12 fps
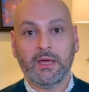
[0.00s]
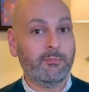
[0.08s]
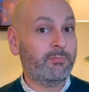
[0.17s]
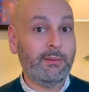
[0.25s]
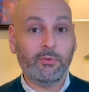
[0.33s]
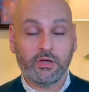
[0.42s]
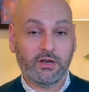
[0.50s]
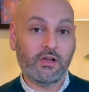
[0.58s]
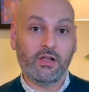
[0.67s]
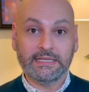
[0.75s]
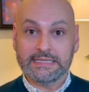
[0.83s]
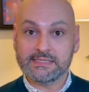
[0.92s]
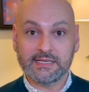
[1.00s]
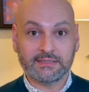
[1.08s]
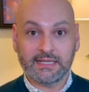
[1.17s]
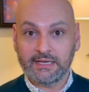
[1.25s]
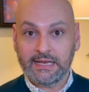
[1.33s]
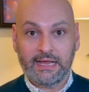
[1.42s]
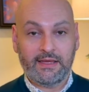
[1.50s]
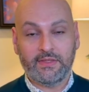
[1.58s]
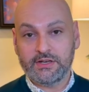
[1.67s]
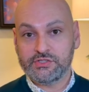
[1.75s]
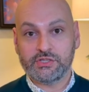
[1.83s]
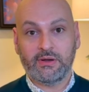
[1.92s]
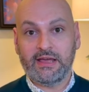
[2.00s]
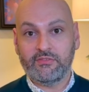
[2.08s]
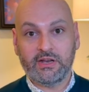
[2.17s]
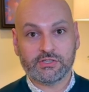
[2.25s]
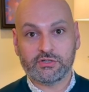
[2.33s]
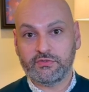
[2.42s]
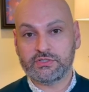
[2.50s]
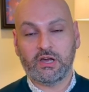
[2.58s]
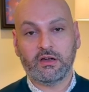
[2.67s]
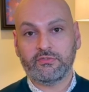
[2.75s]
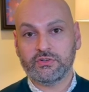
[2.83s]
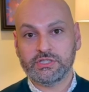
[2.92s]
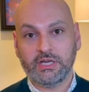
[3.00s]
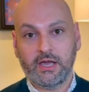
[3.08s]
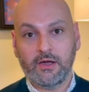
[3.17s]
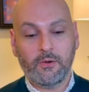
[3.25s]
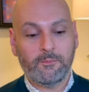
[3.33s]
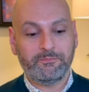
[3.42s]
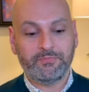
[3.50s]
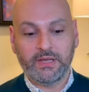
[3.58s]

People could have called in sick that day and they just don't have an extra photographer to go.